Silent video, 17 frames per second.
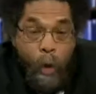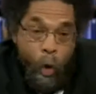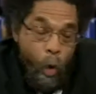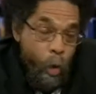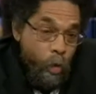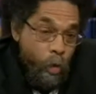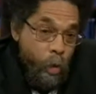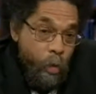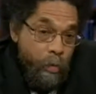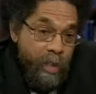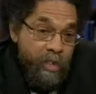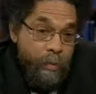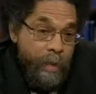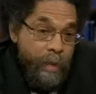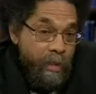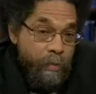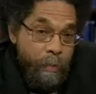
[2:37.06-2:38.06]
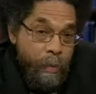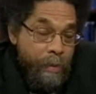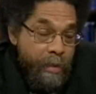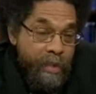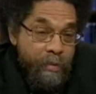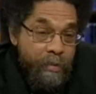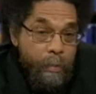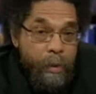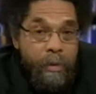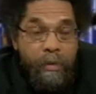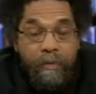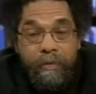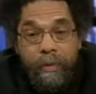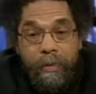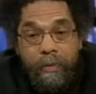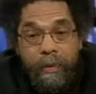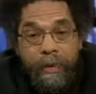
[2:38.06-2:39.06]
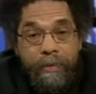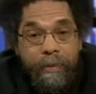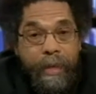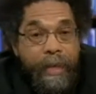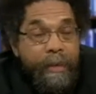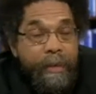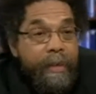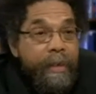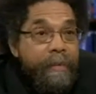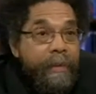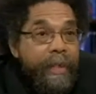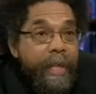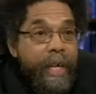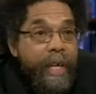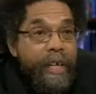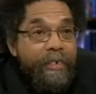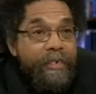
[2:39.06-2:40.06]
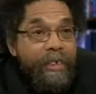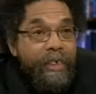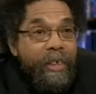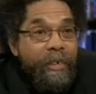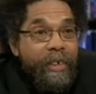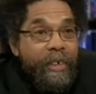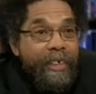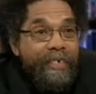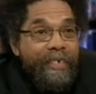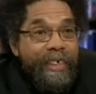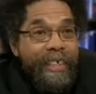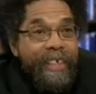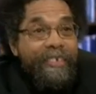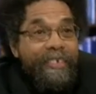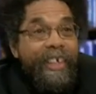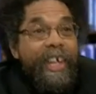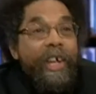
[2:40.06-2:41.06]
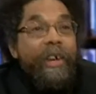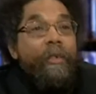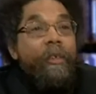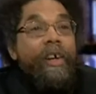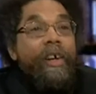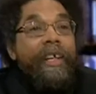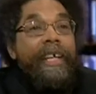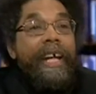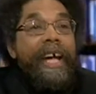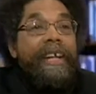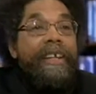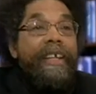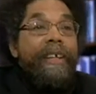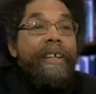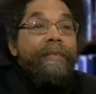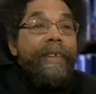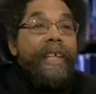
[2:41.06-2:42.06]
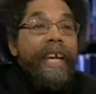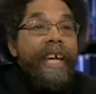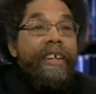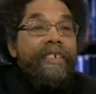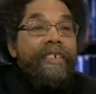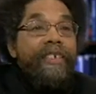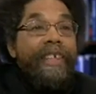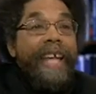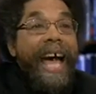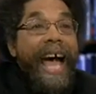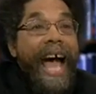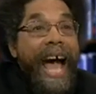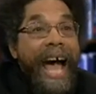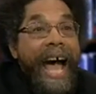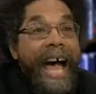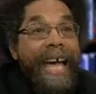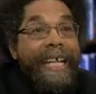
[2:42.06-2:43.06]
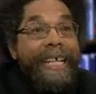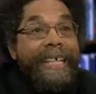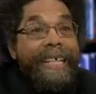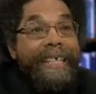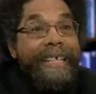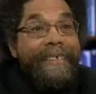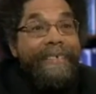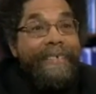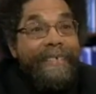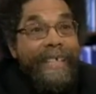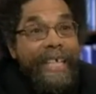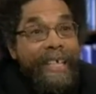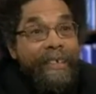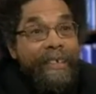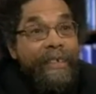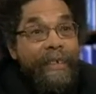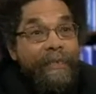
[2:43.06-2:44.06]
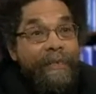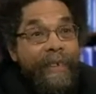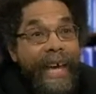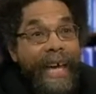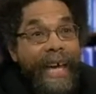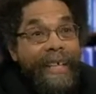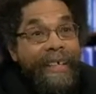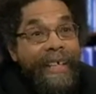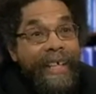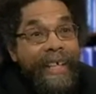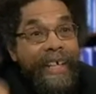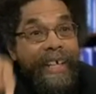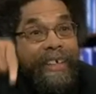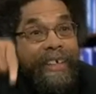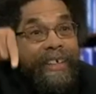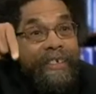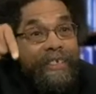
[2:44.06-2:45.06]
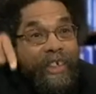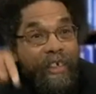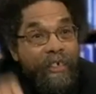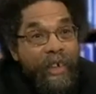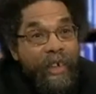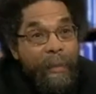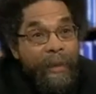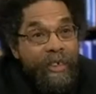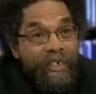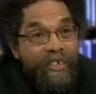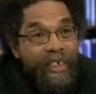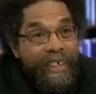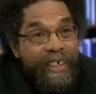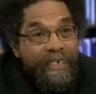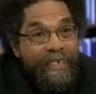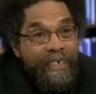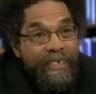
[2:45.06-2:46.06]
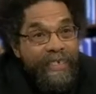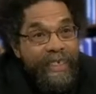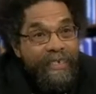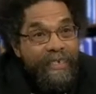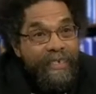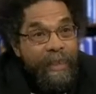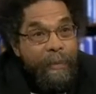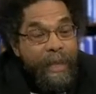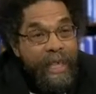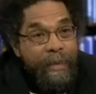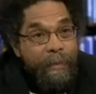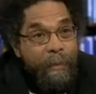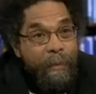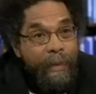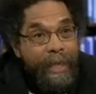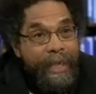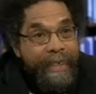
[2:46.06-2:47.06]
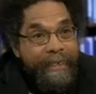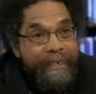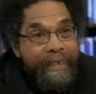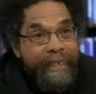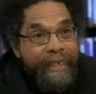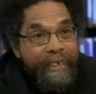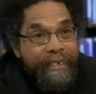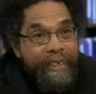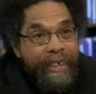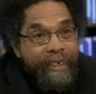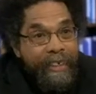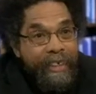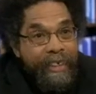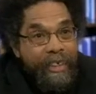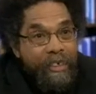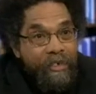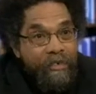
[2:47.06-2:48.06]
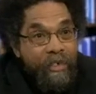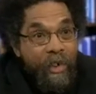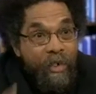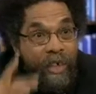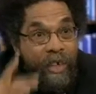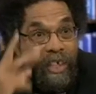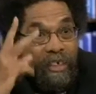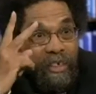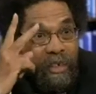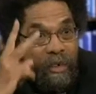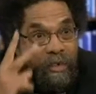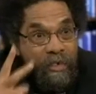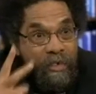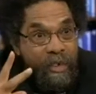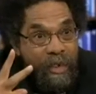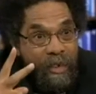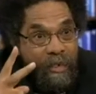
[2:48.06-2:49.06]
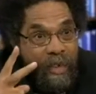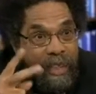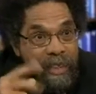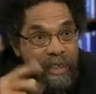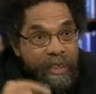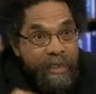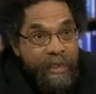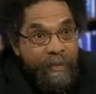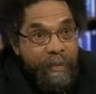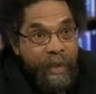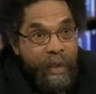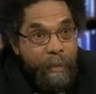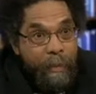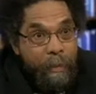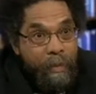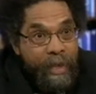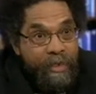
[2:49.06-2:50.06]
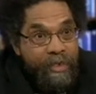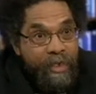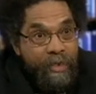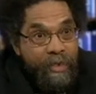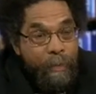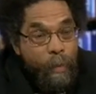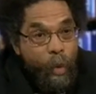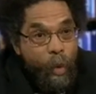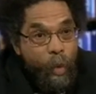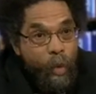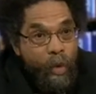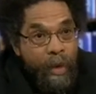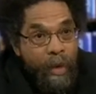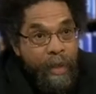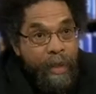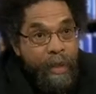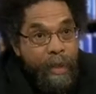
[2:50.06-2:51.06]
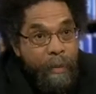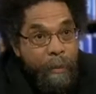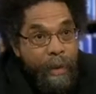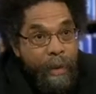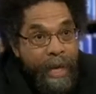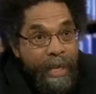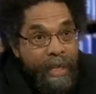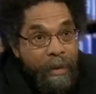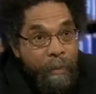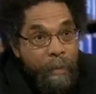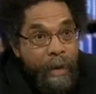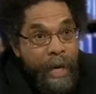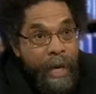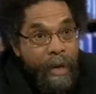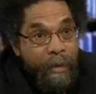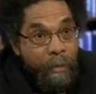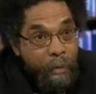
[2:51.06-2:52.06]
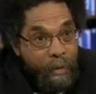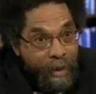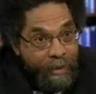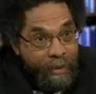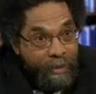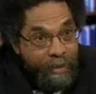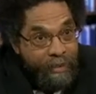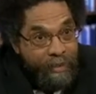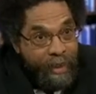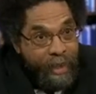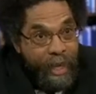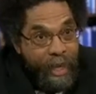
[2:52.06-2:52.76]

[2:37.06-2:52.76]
Oh no, that's beautiful. That's an identification. The question is, will that identification hide and conceal the fact there's a criminal justice system in place that has nearly destroyed 2 generations of very precious, poor black and brown brothers?